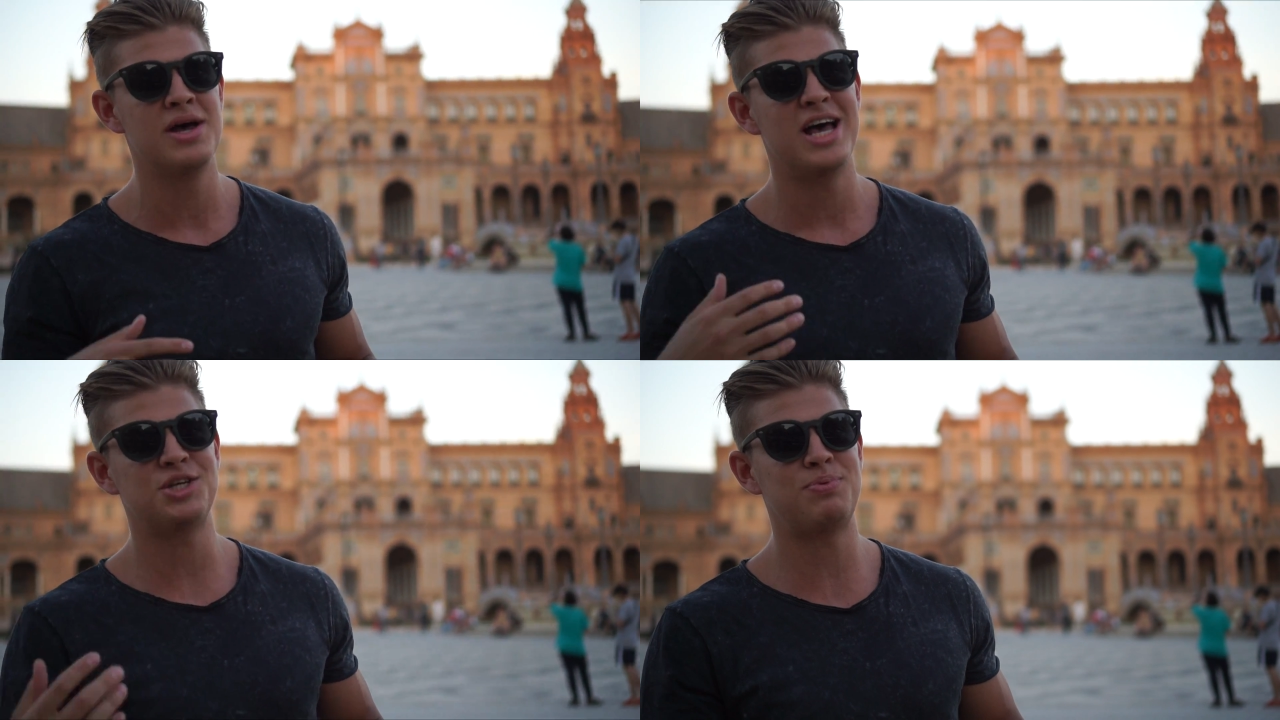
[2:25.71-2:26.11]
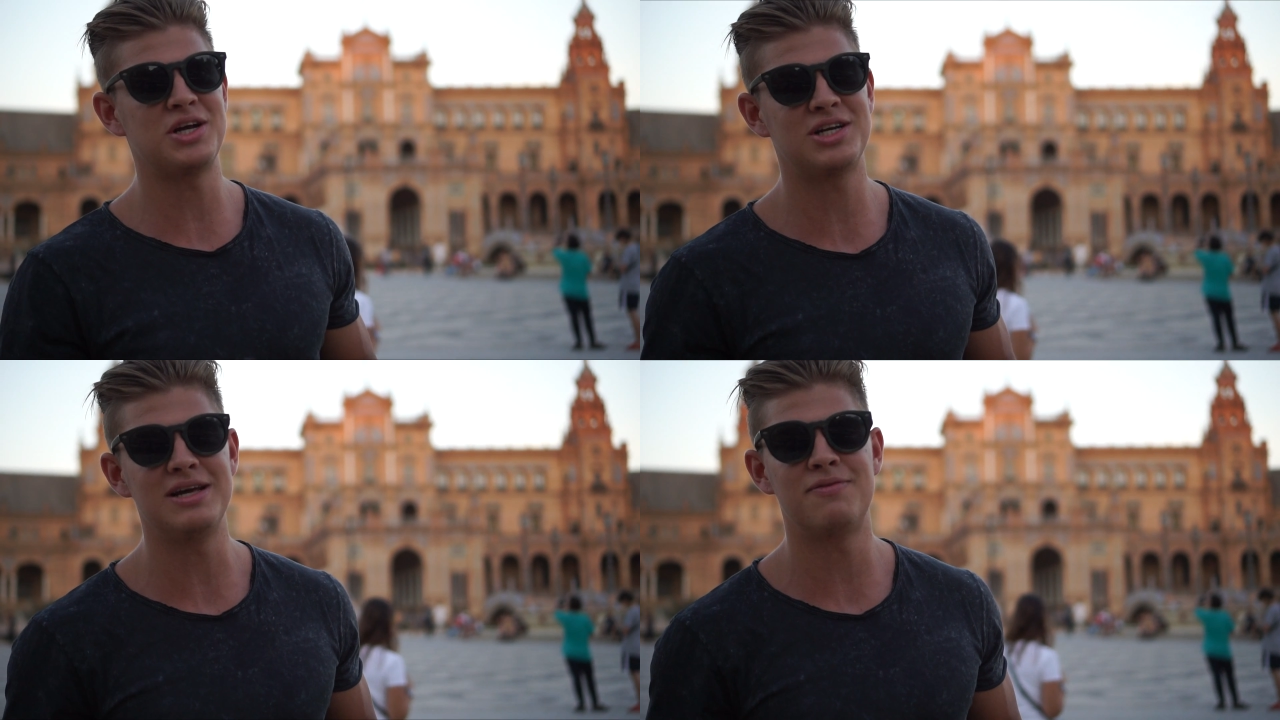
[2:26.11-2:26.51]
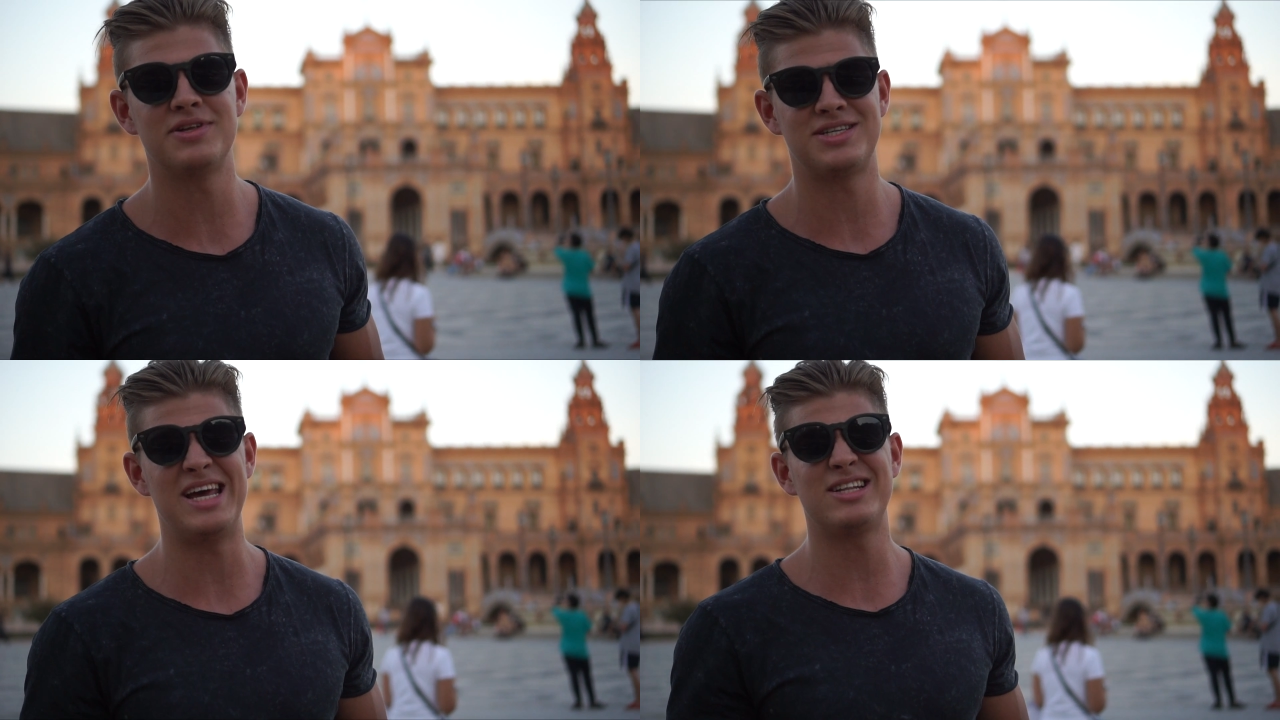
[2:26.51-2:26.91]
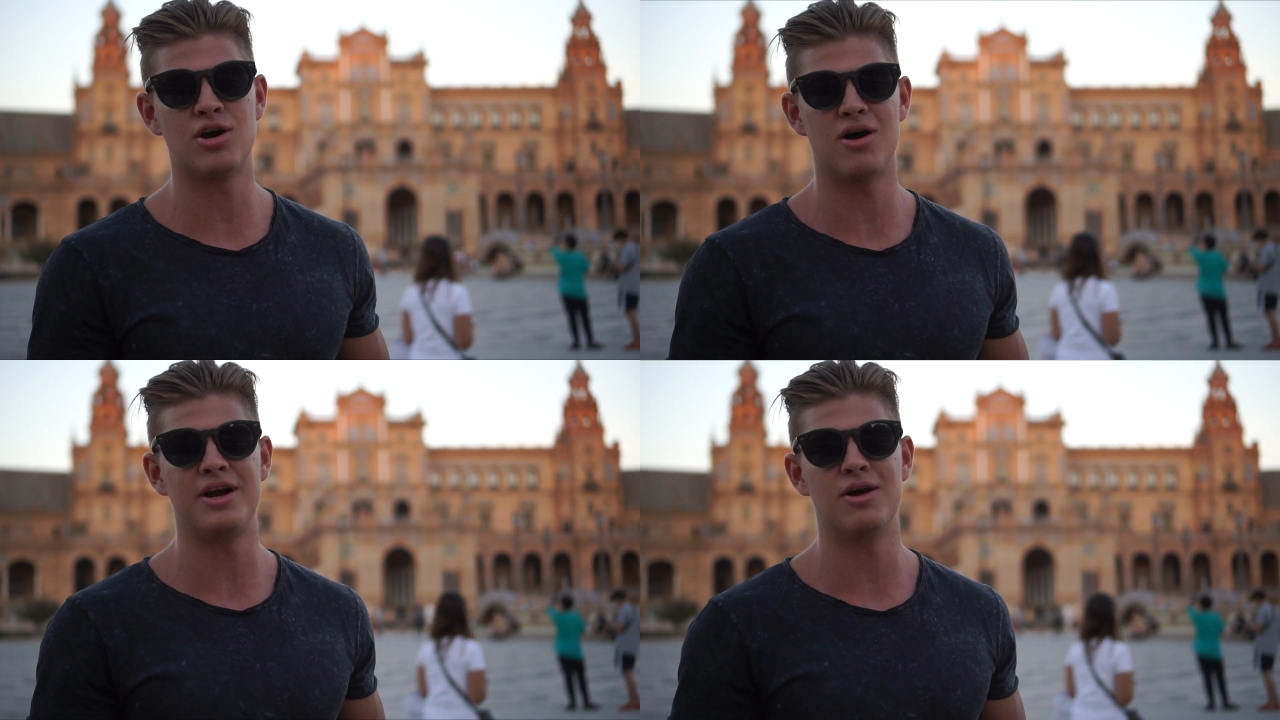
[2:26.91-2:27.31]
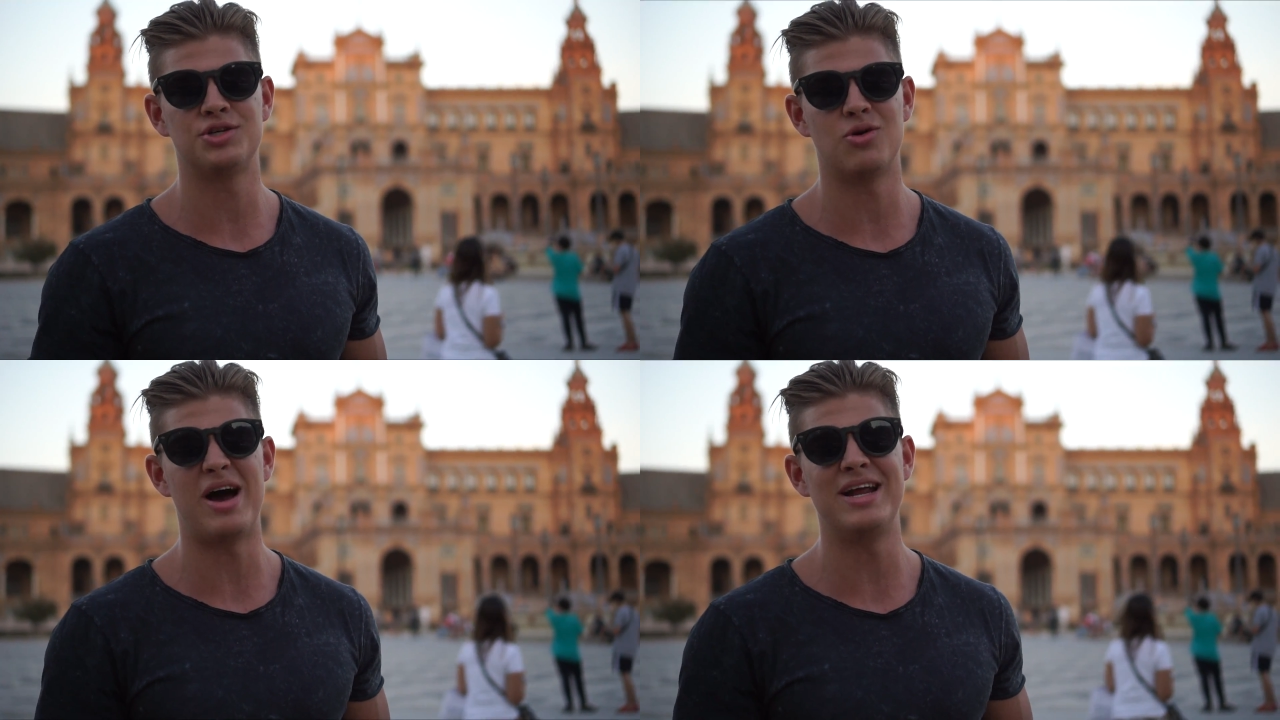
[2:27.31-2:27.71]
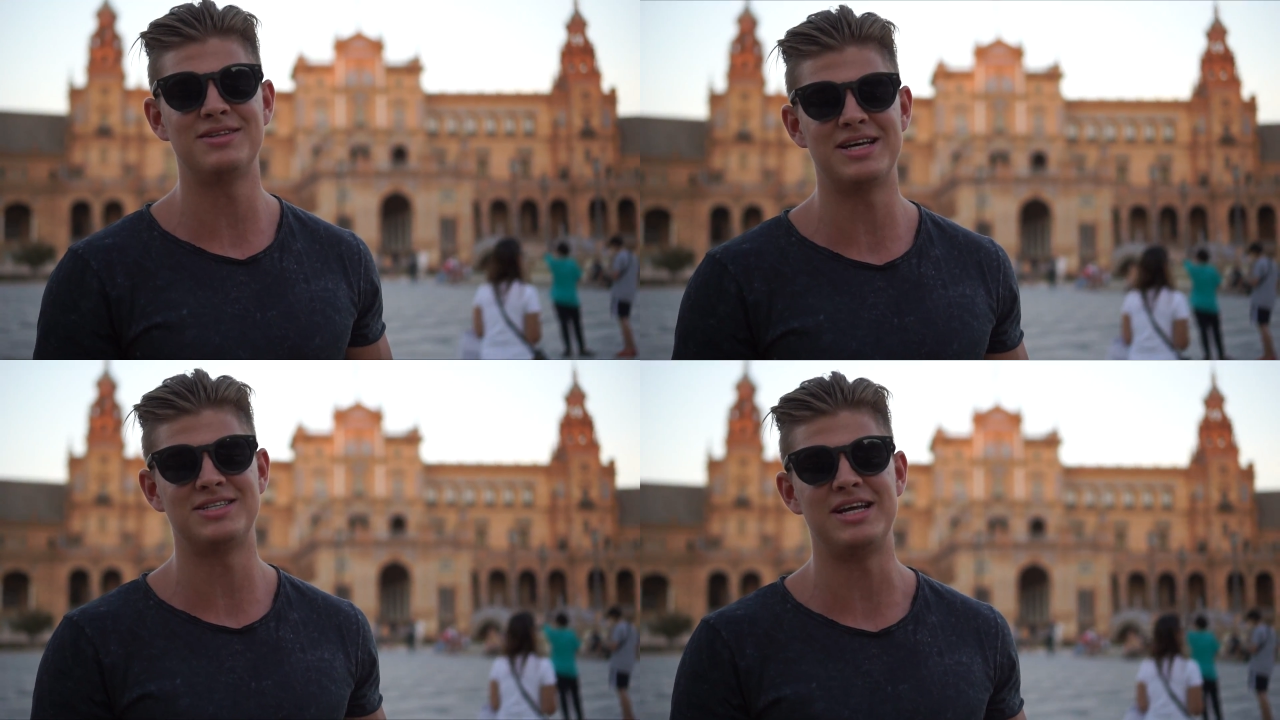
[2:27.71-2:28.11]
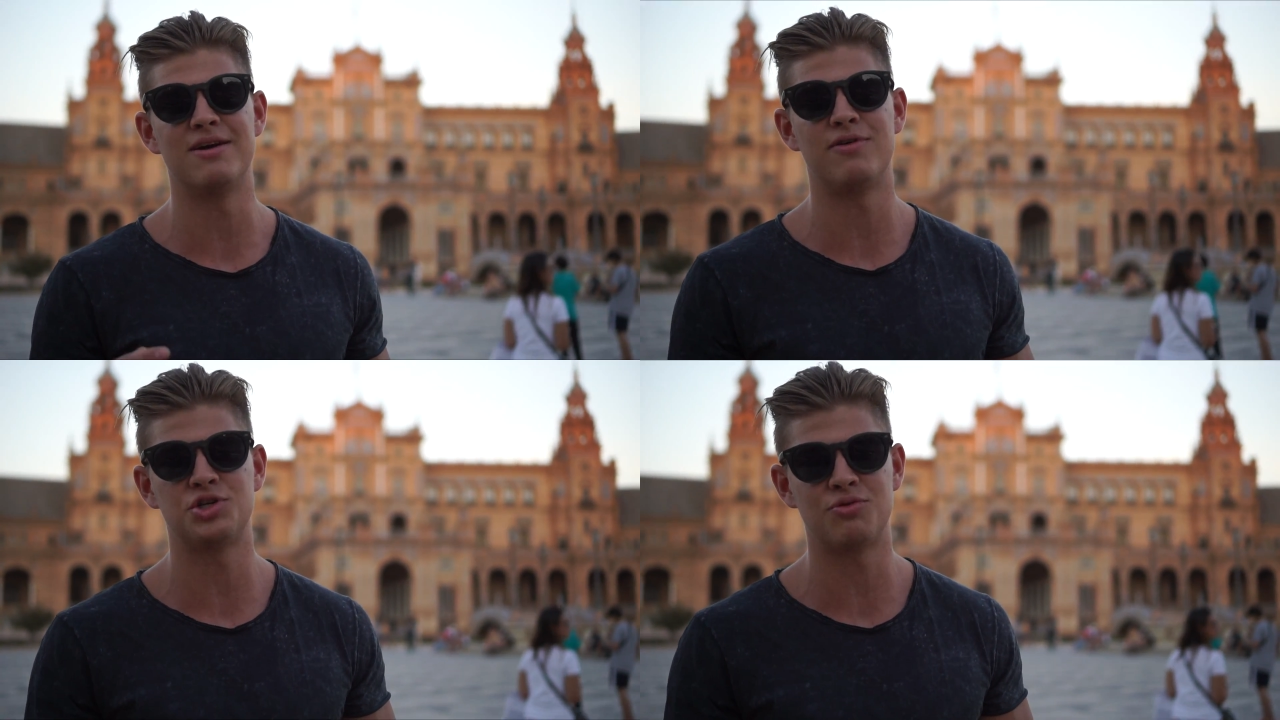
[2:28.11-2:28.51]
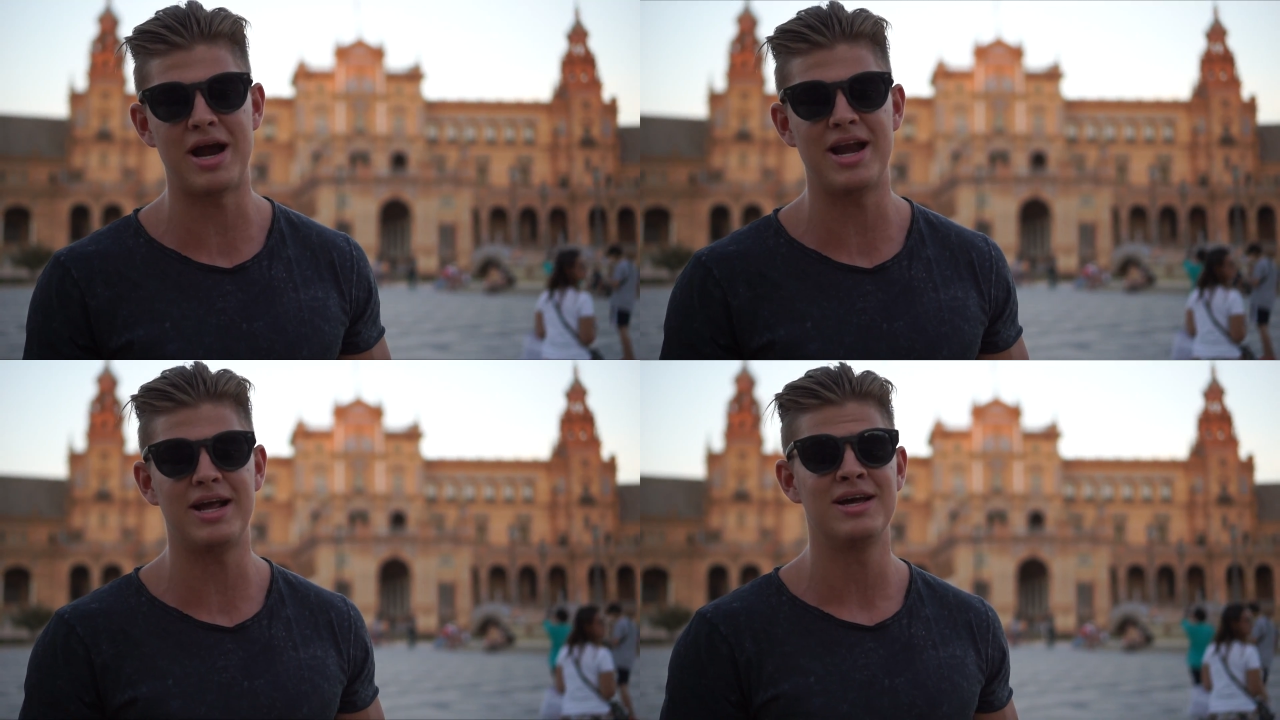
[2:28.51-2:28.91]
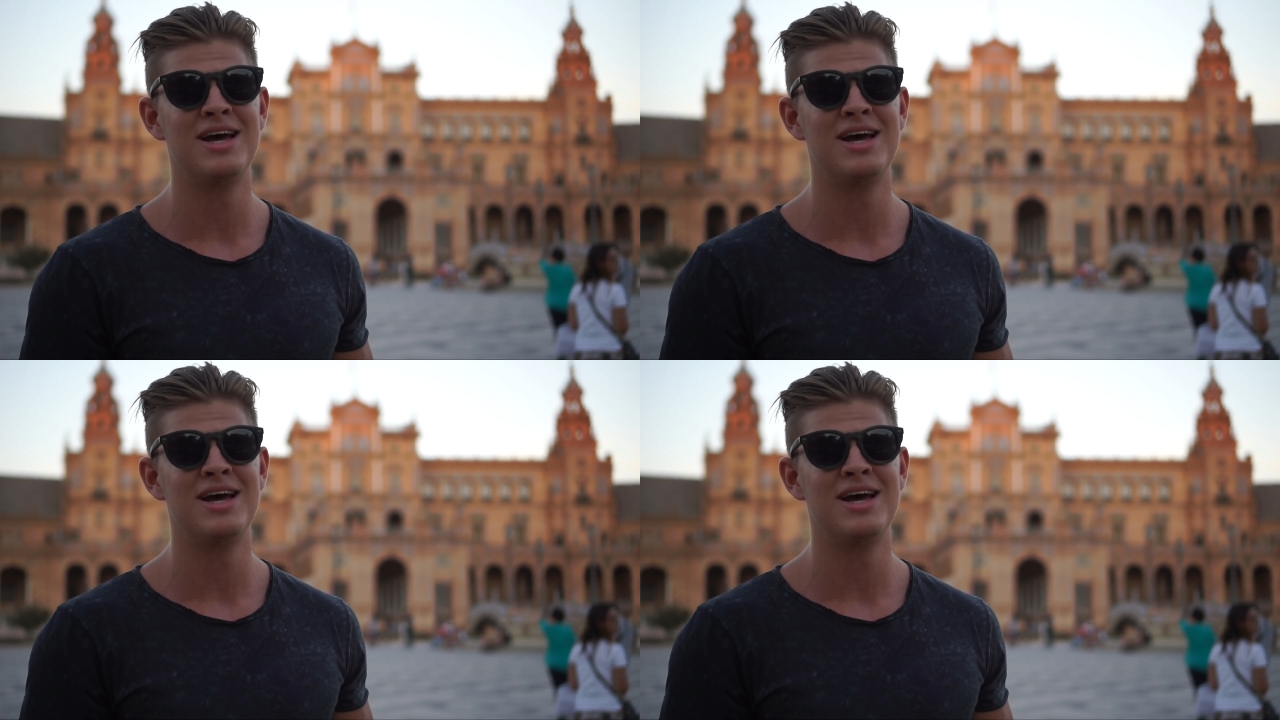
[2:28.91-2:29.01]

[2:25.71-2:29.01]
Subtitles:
especially if it's HIIT cardio, so high intensity interval training.